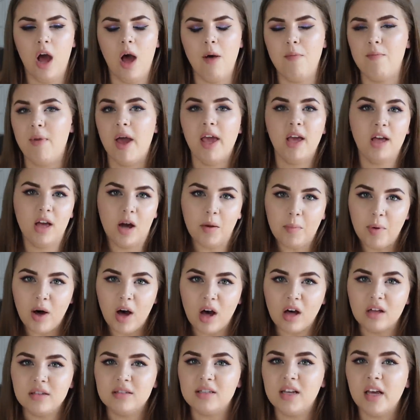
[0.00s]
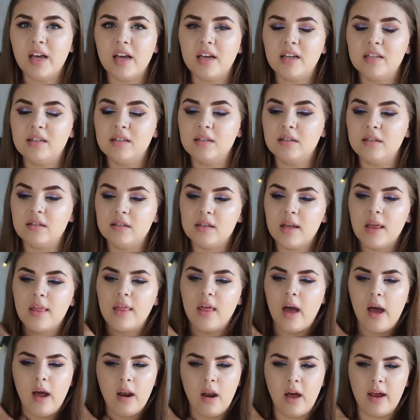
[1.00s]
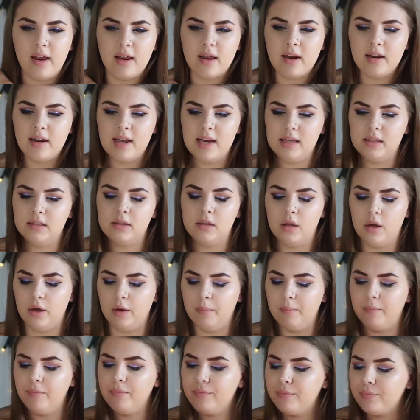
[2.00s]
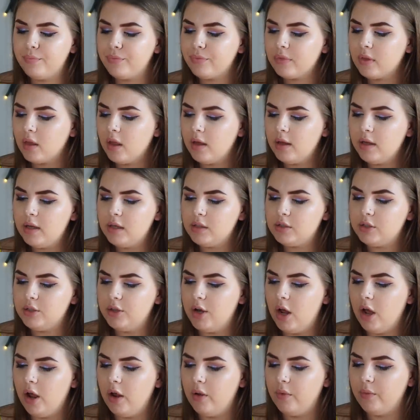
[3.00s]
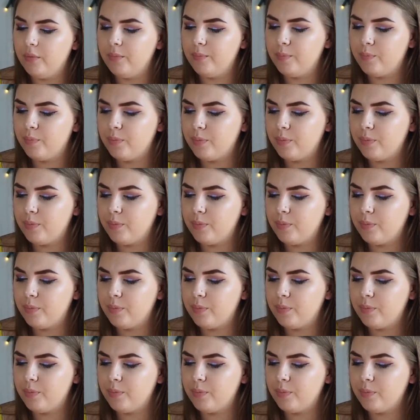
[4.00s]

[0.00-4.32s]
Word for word: a makeup artist that like needs them. So no,